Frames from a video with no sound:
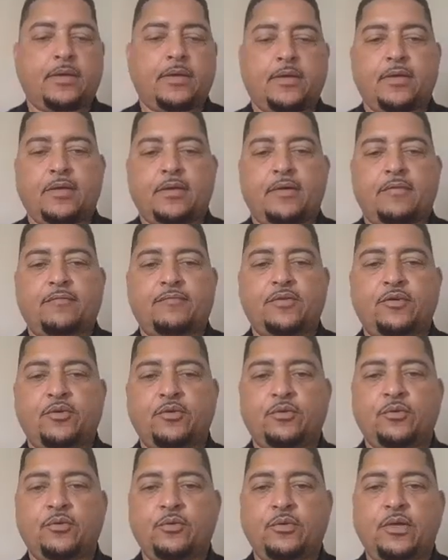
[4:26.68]
Good
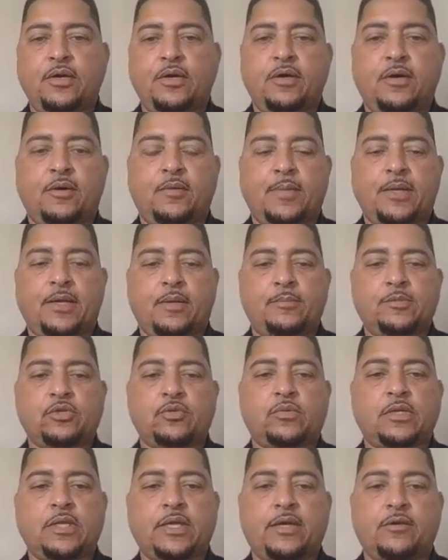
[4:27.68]
afternoon. My name is
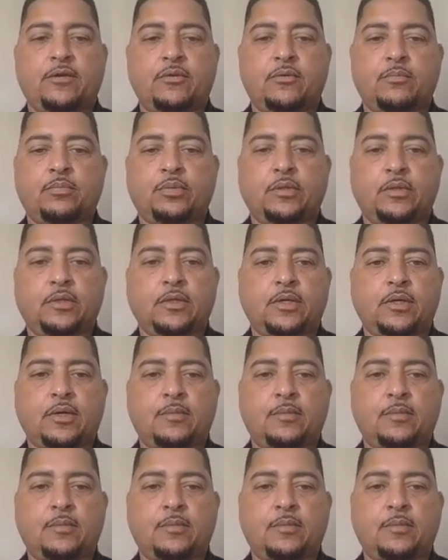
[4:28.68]
Orlando Bullock.